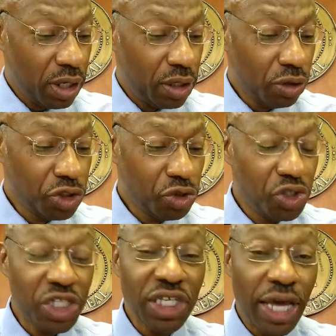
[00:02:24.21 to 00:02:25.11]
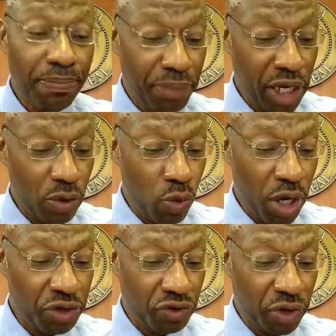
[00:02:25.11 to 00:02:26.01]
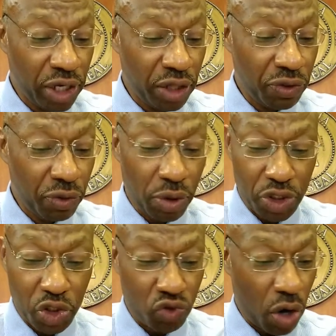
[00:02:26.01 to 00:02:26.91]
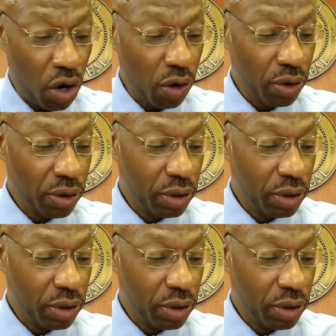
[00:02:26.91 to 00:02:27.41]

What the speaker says: "Don't you see that big one drinking through a straw?"